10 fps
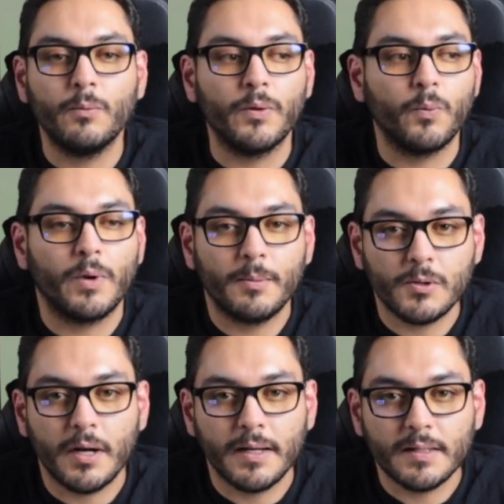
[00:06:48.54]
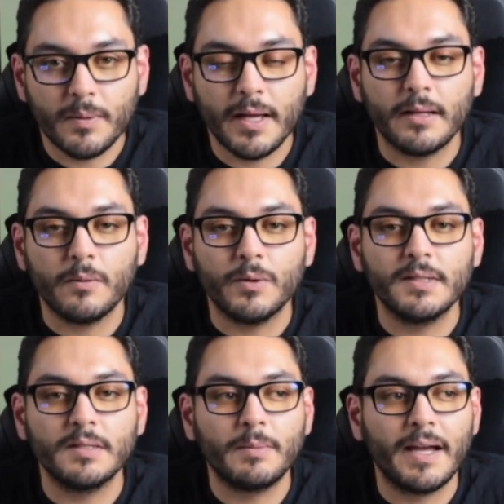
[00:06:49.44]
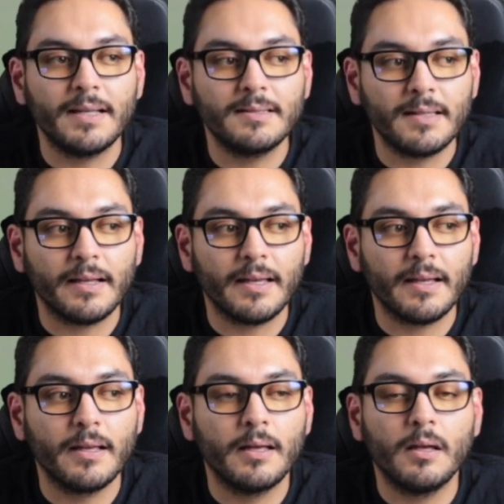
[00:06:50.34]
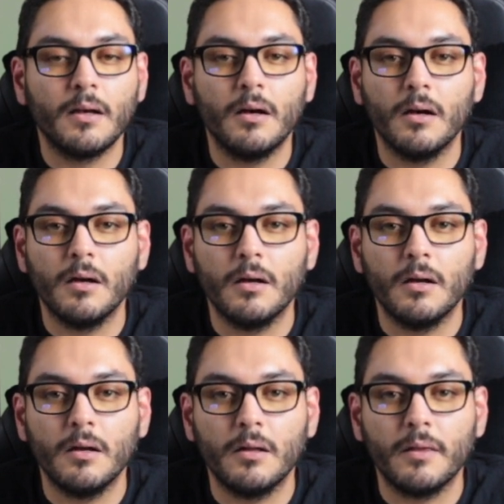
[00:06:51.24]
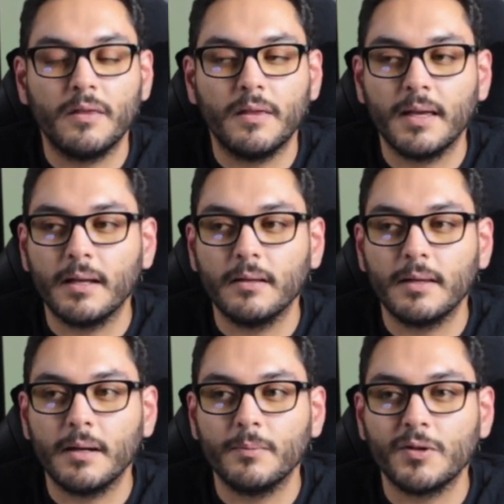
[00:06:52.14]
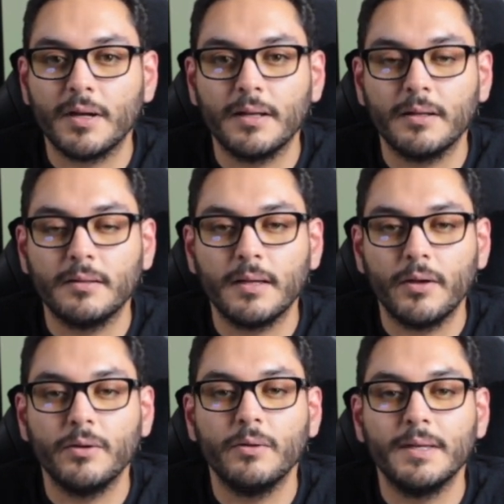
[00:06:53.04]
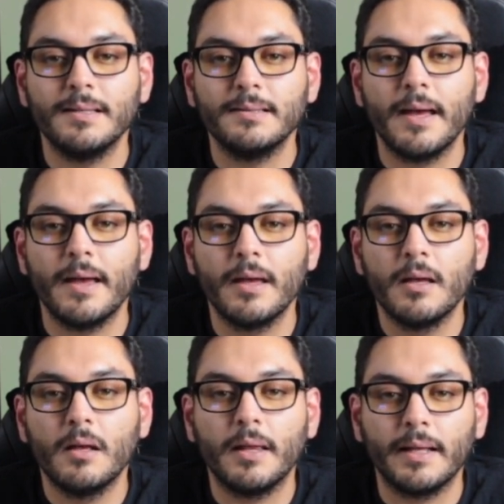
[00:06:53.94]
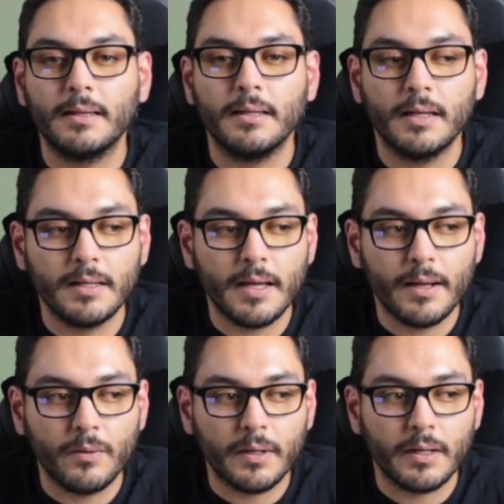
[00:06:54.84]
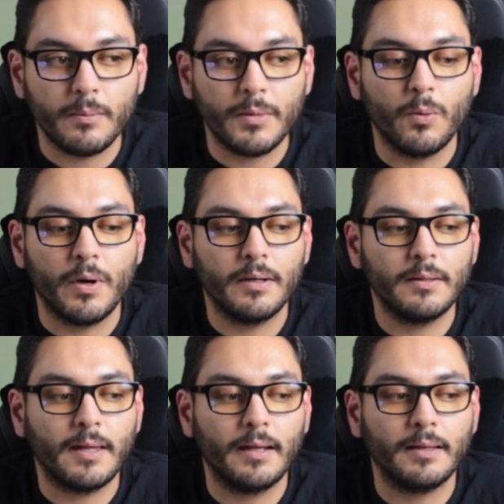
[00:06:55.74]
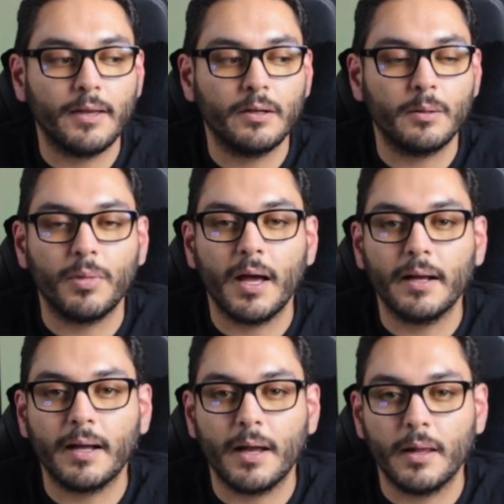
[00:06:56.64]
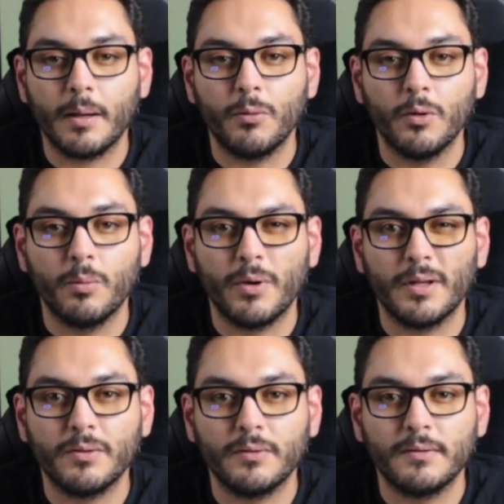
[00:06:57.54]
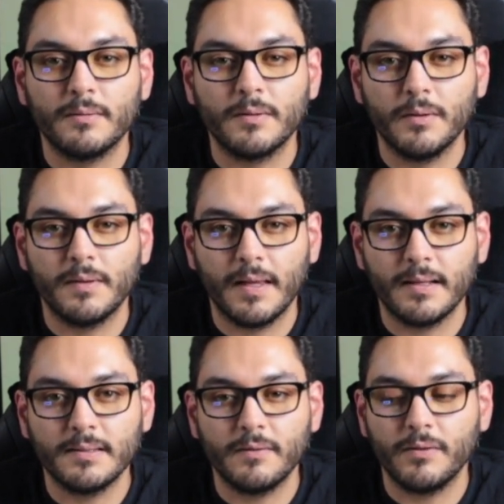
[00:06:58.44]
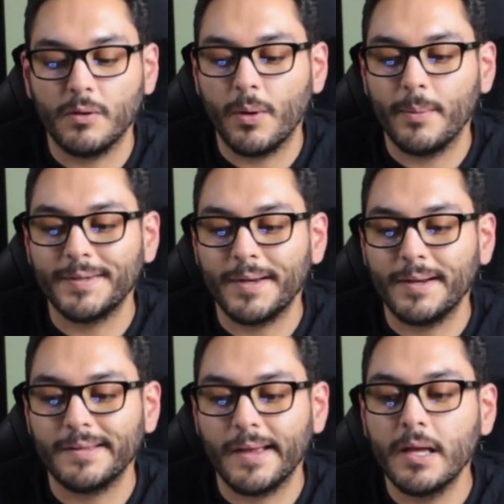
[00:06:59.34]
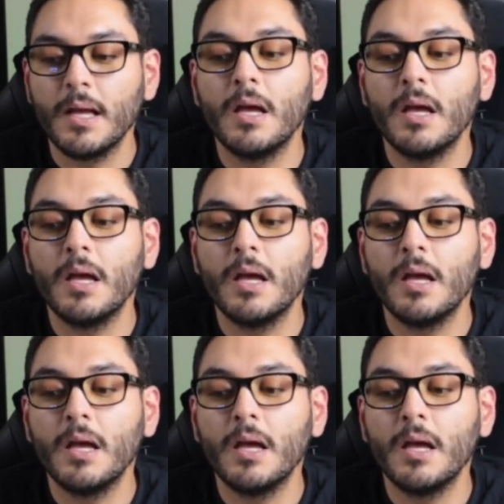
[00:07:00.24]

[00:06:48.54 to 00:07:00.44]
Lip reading: with what I'm trying to explain, which is my second thing that I'm trying to tell you, is that like the yin yang can be one thing that you can apply a kind of like blueprint to things, if you know what I'm trying to say.